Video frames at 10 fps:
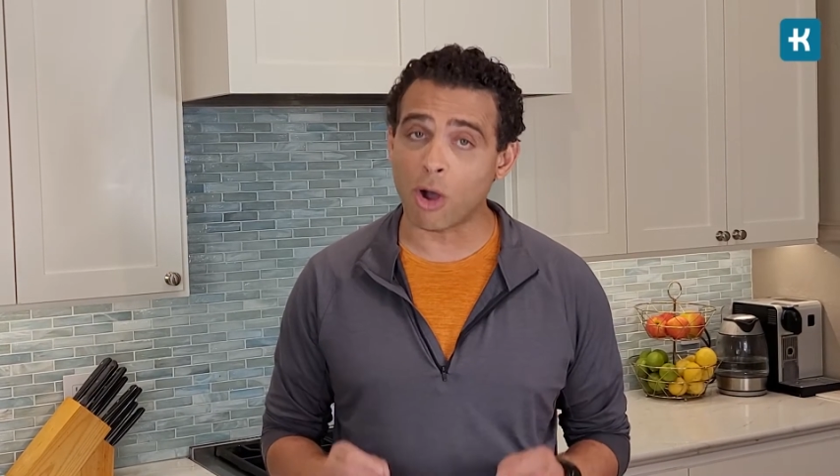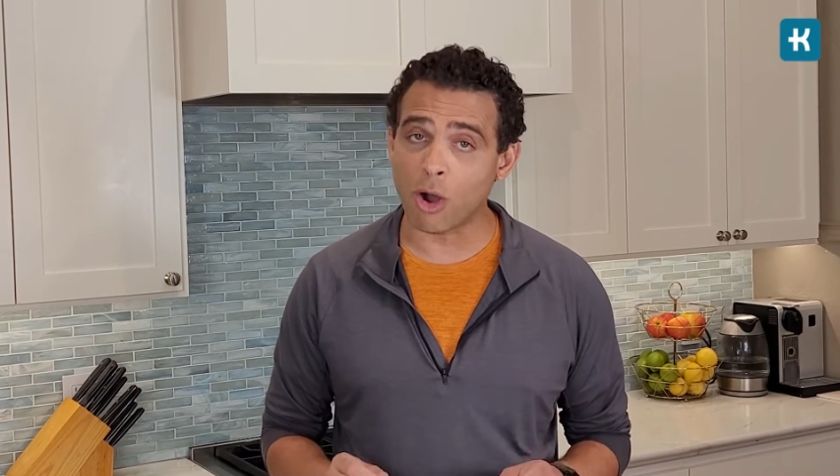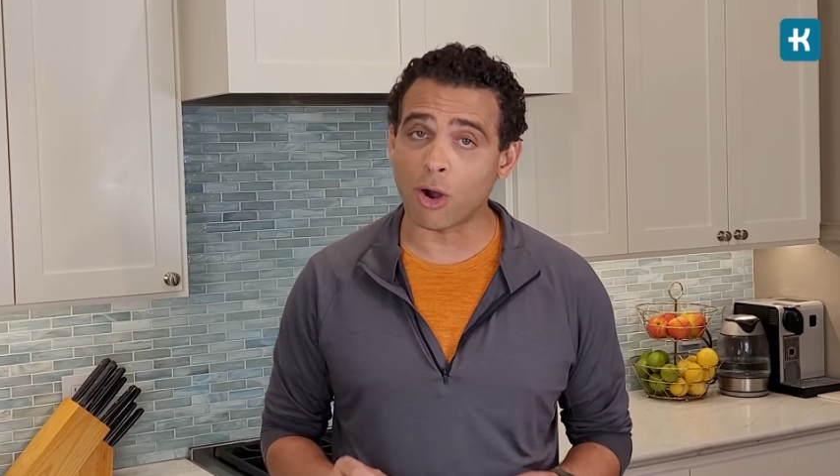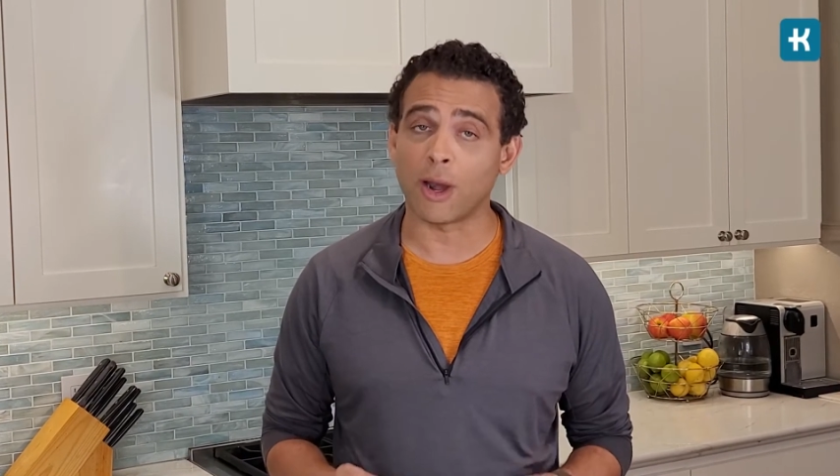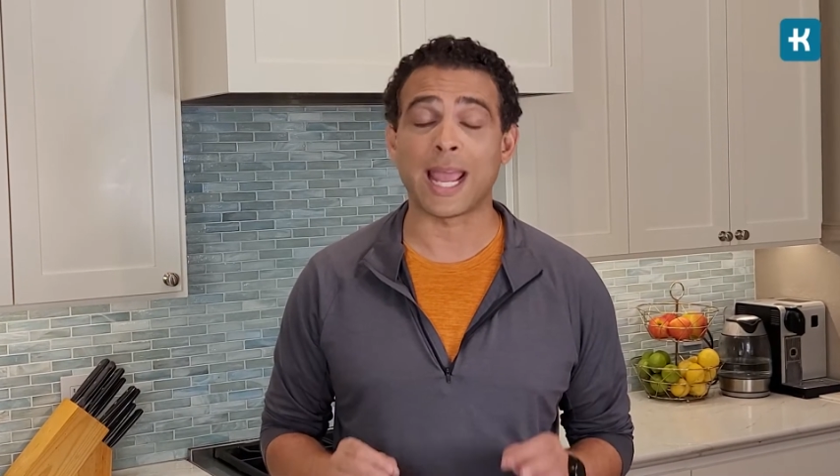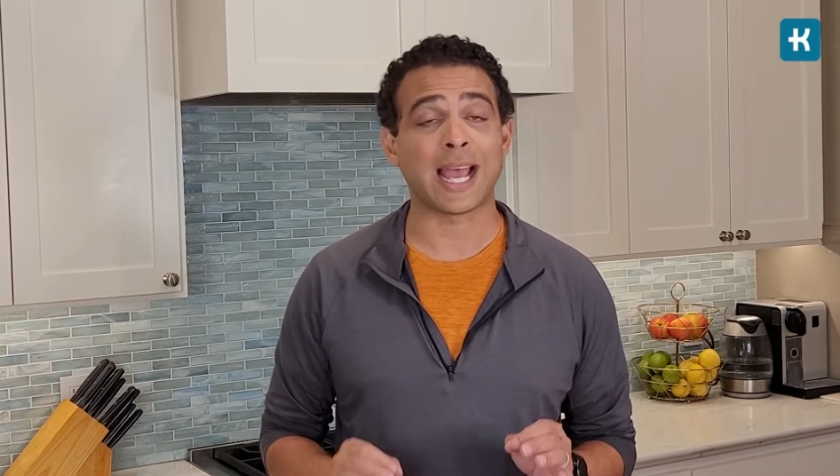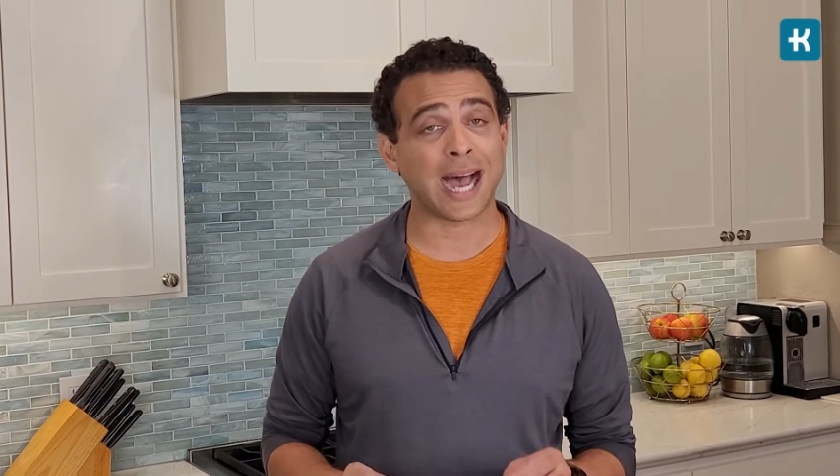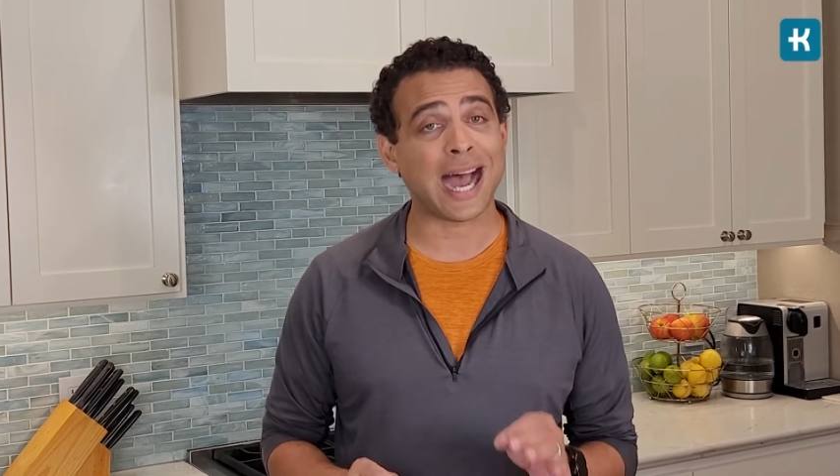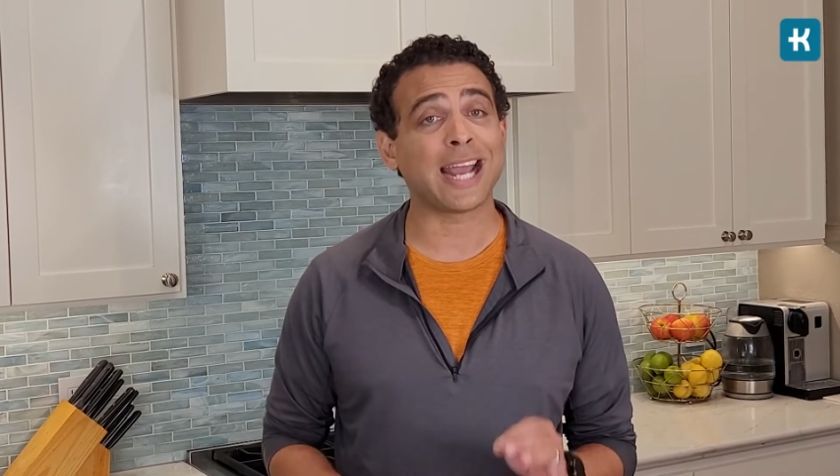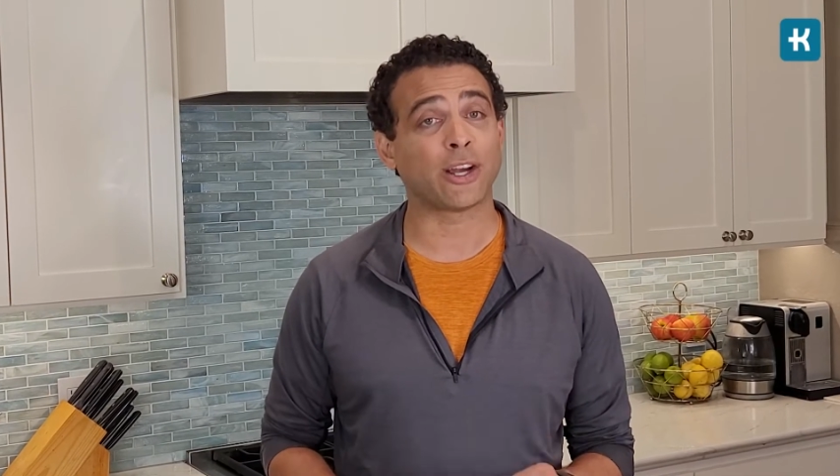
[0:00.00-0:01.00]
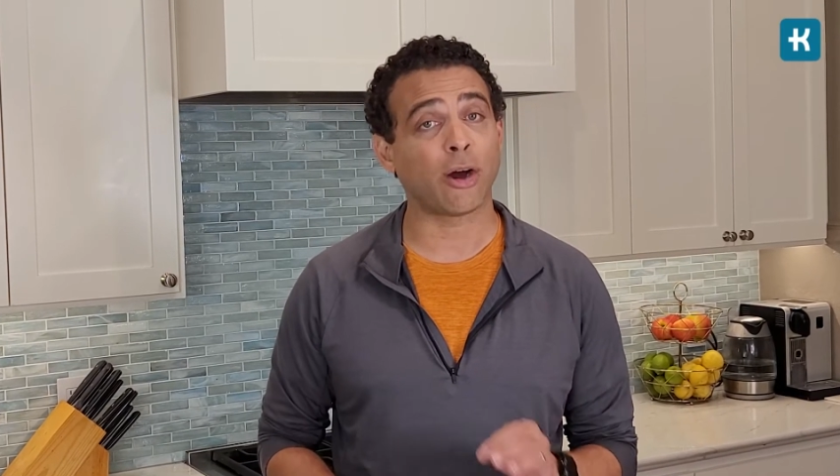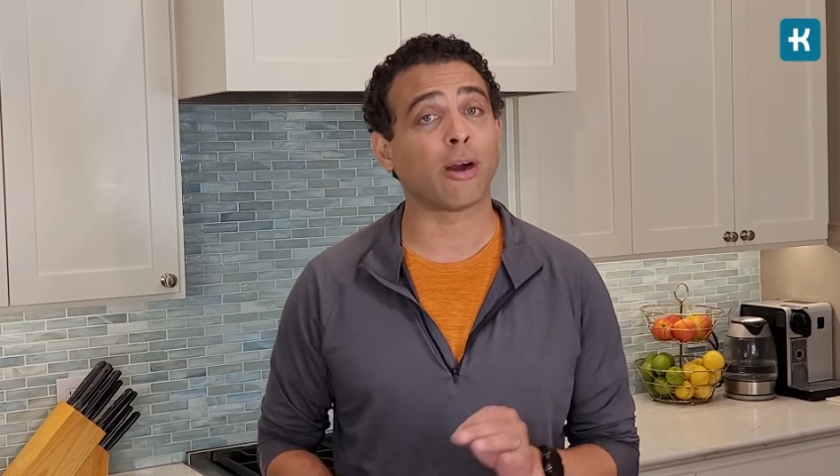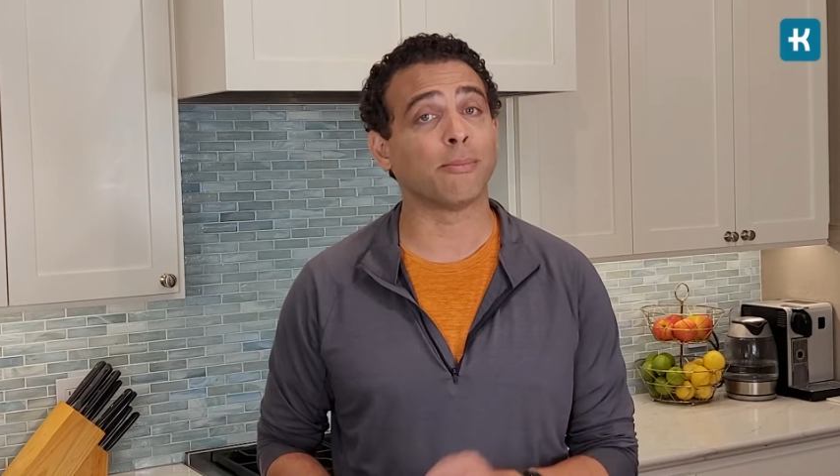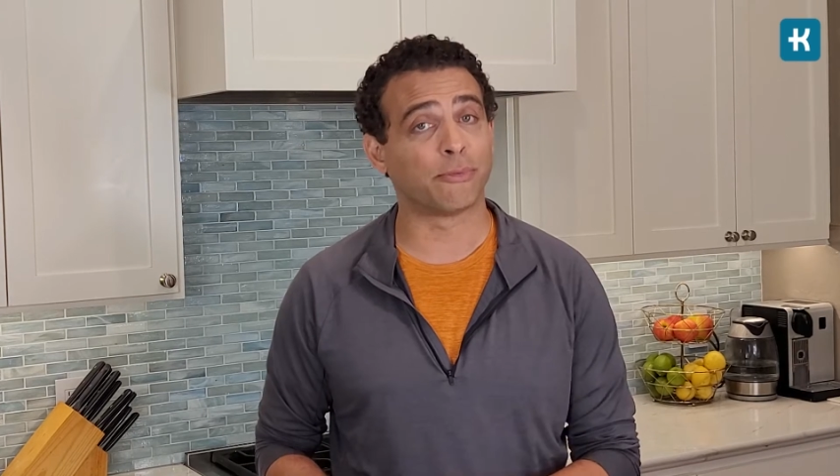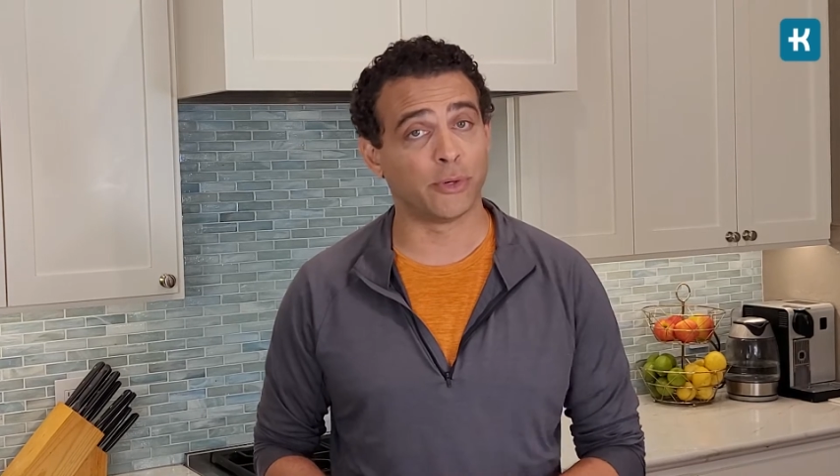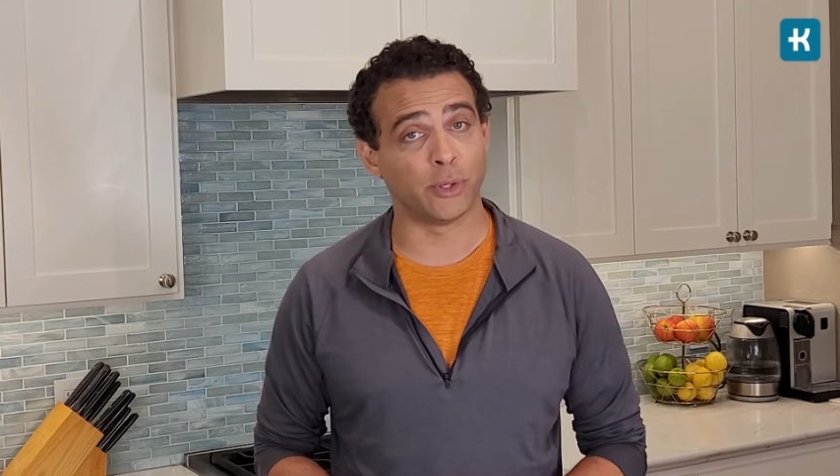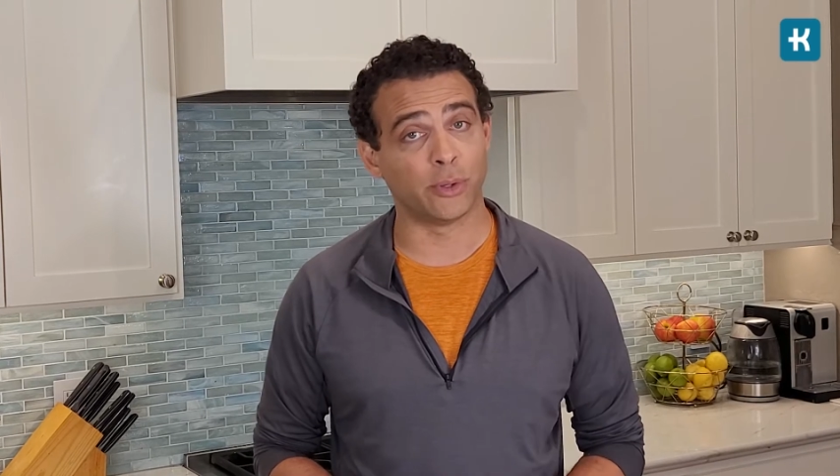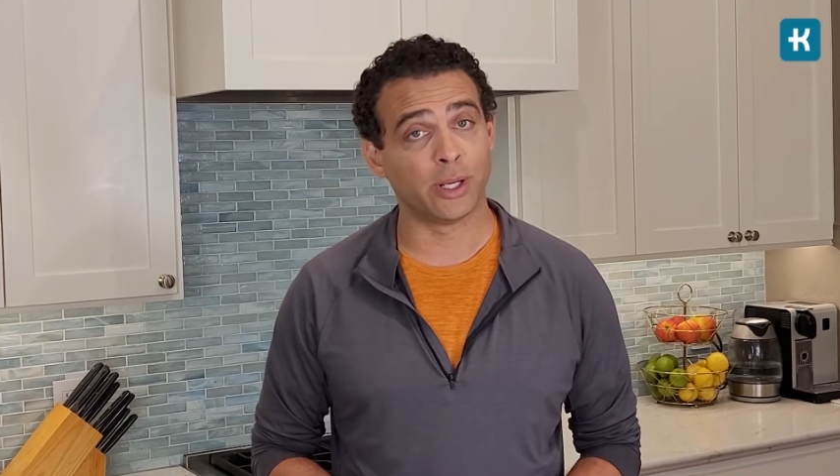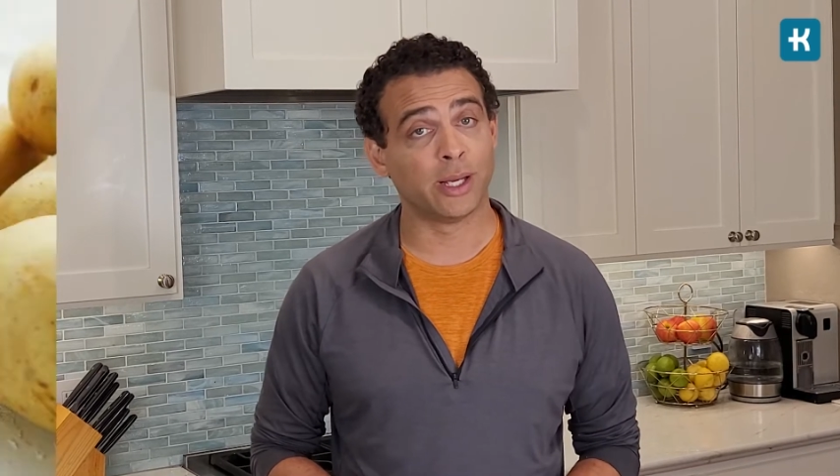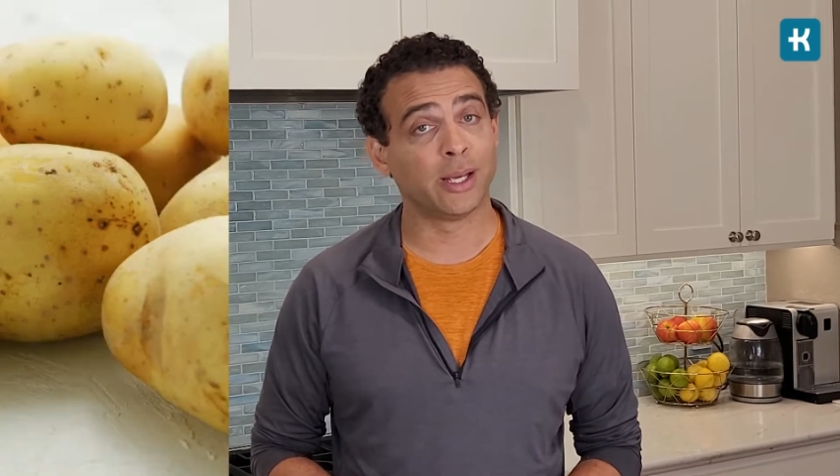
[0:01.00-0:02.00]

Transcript: are a high carb food,